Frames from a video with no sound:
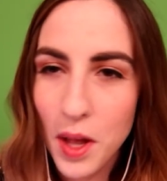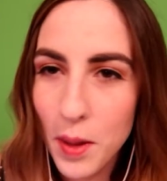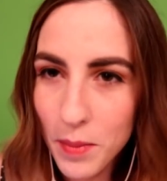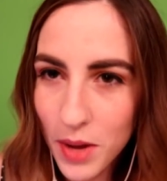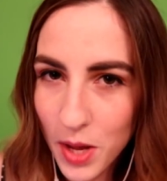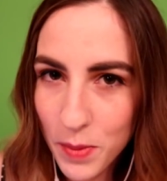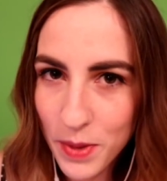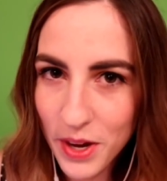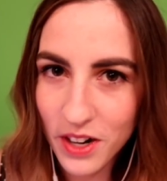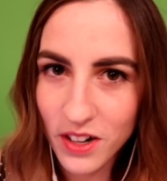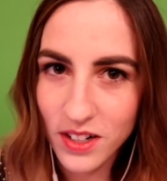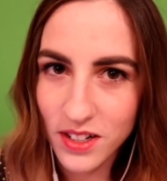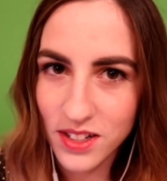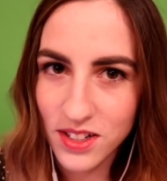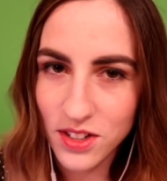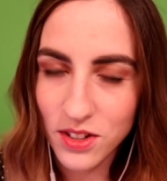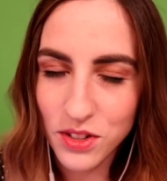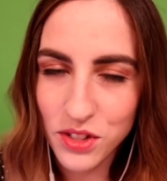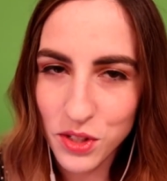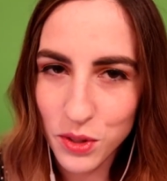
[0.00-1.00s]
my
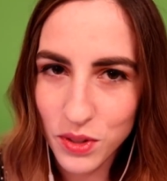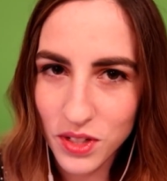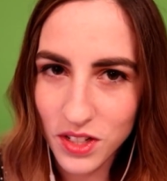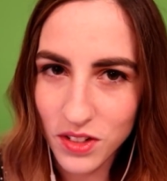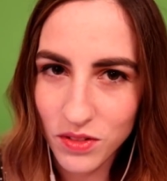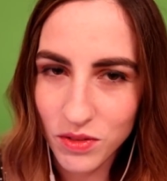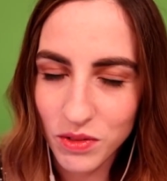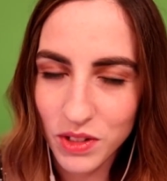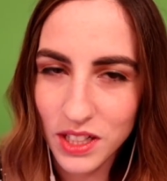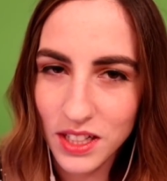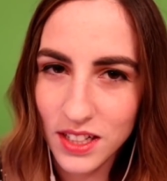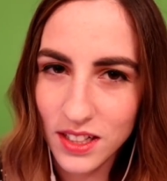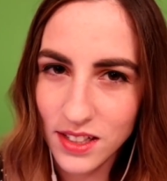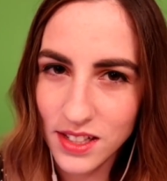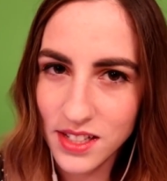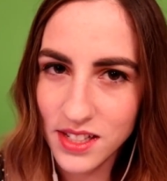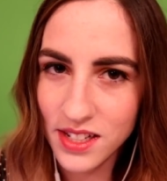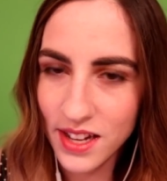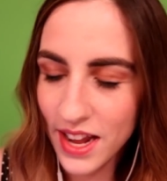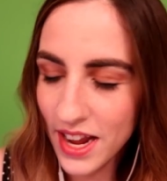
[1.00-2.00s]
parents also didn't really
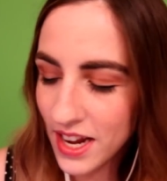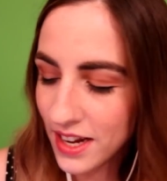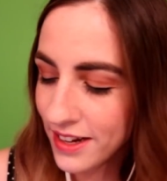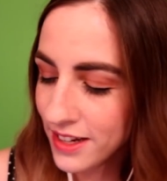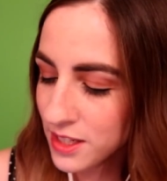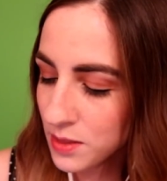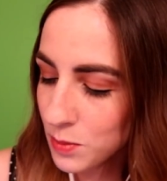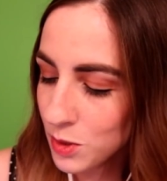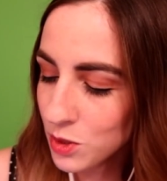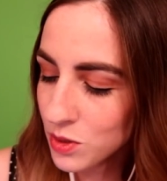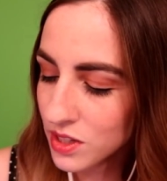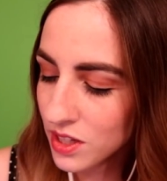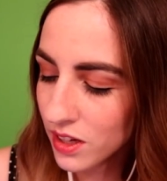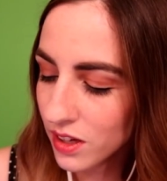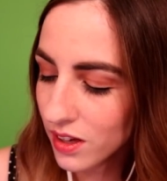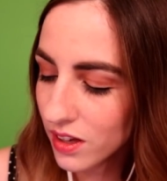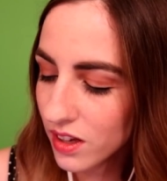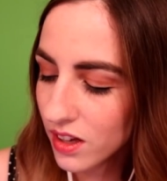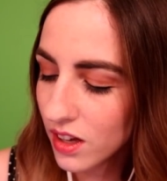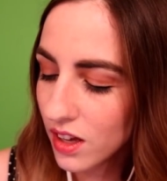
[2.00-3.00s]
listen to 80s
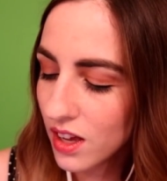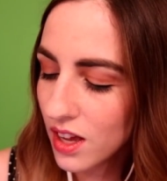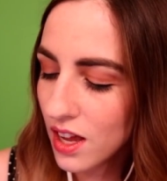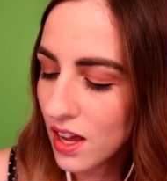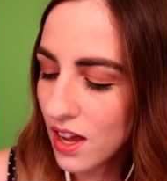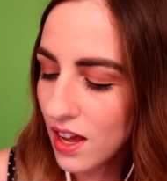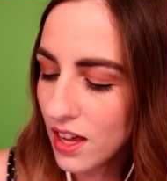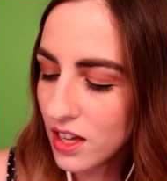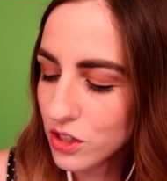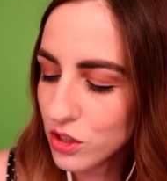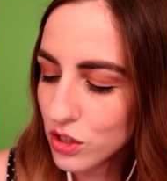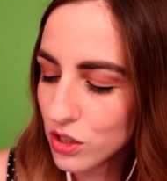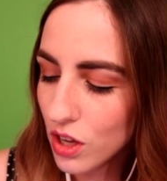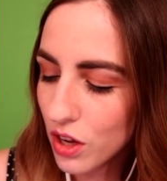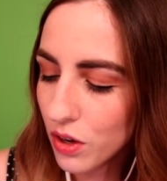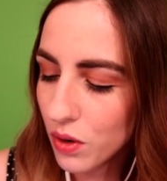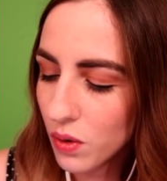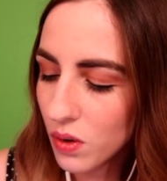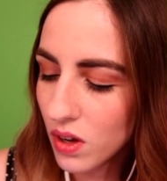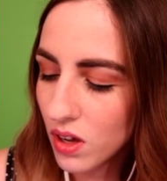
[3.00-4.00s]
music, and
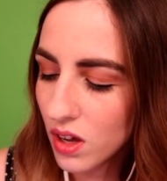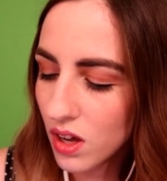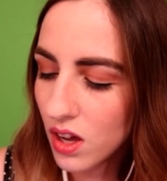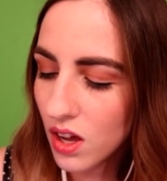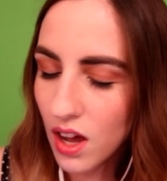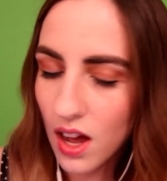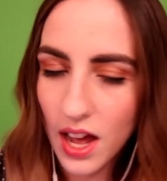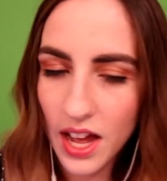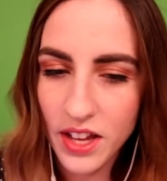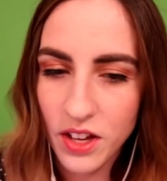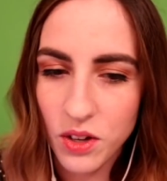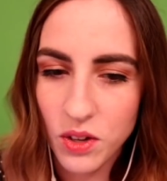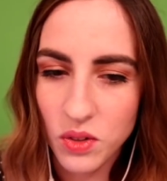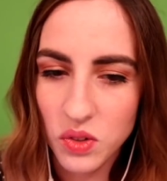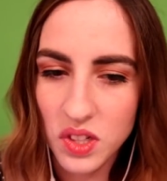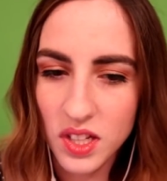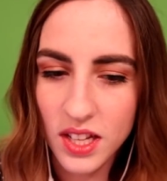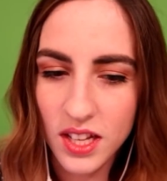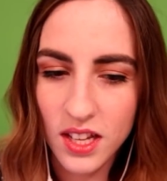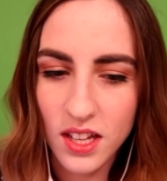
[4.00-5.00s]
so I
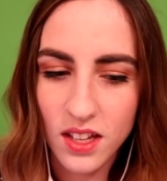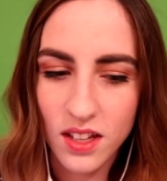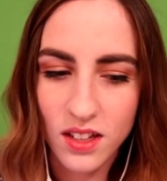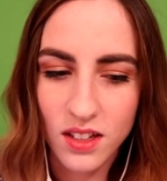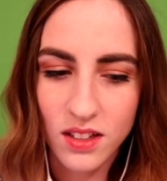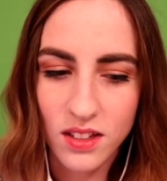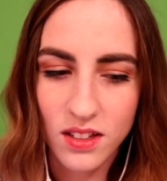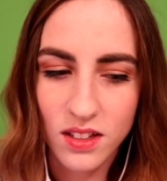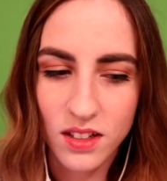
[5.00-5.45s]
only